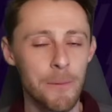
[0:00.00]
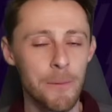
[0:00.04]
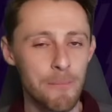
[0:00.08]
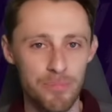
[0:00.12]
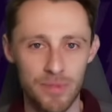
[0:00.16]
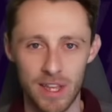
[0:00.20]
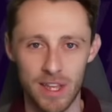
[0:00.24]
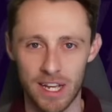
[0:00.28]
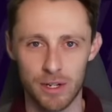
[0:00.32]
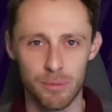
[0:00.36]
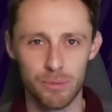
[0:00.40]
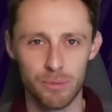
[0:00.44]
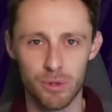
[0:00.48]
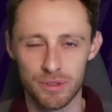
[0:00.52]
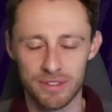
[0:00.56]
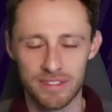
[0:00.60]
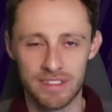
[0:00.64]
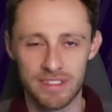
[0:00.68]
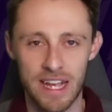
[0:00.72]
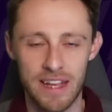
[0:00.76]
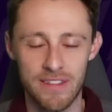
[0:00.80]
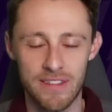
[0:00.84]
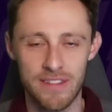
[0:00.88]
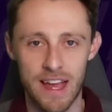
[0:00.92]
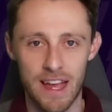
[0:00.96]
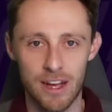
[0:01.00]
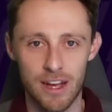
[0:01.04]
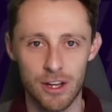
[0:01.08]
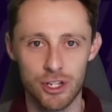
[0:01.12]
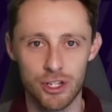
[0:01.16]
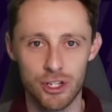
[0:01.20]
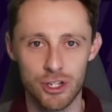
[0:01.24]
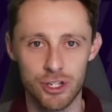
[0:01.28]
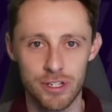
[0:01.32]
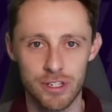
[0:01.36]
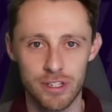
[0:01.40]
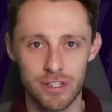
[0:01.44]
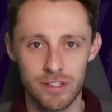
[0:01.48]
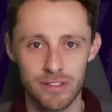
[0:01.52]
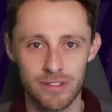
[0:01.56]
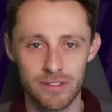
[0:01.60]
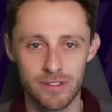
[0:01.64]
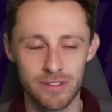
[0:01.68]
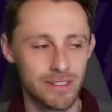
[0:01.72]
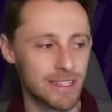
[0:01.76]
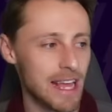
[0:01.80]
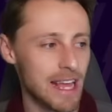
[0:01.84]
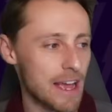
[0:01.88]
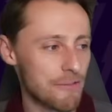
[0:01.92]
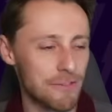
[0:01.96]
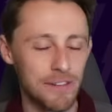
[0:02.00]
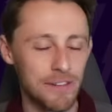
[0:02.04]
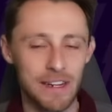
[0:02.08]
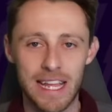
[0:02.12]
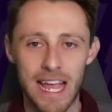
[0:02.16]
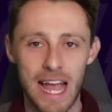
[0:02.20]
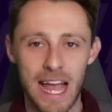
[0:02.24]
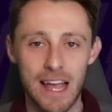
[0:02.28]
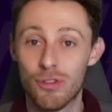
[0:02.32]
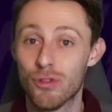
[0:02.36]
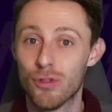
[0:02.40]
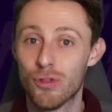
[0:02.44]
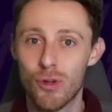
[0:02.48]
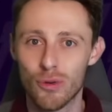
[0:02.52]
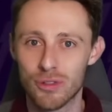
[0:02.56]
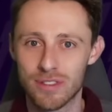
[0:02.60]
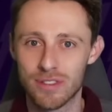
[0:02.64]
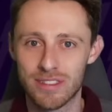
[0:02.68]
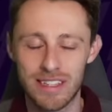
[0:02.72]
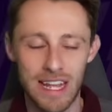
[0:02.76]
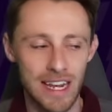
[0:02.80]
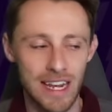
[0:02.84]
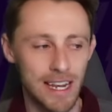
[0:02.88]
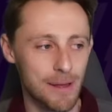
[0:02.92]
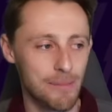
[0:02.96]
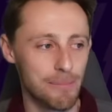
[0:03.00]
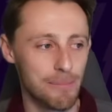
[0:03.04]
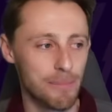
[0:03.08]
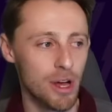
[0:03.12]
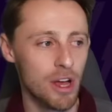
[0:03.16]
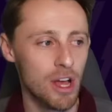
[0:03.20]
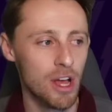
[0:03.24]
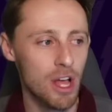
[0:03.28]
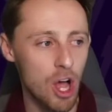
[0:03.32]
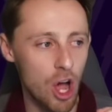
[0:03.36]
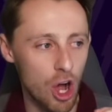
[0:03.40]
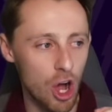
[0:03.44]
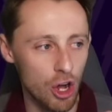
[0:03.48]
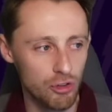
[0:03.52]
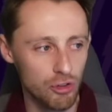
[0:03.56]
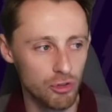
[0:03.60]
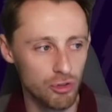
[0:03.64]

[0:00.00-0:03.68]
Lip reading: And I'm not saying that I should definitely not sell him, but I do